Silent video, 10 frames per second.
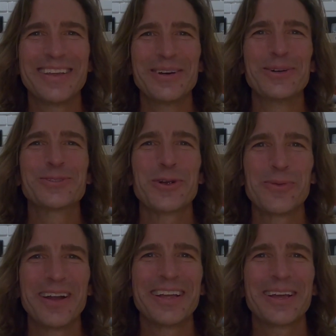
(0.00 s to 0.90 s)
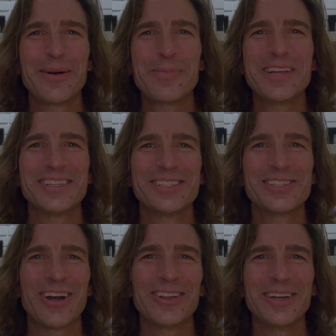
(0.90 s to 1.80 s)
the Ultra Running Company in
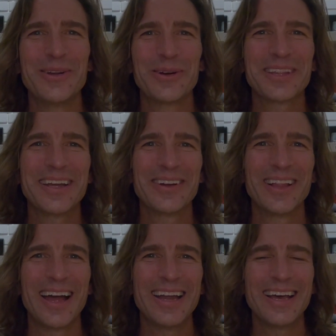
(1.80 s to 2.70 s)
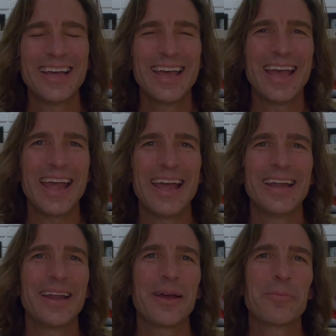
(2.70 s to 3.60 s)
Charlotte, North Carolina,
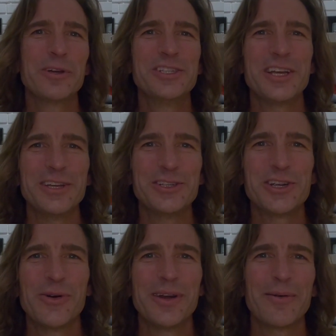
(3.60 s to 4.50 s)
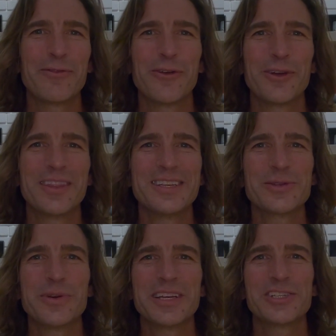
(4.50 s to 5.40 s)
and I appreciate you showing up for
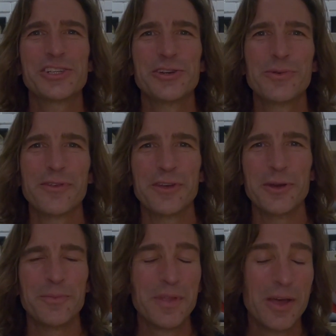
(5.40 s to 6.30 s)
this week's shoe review.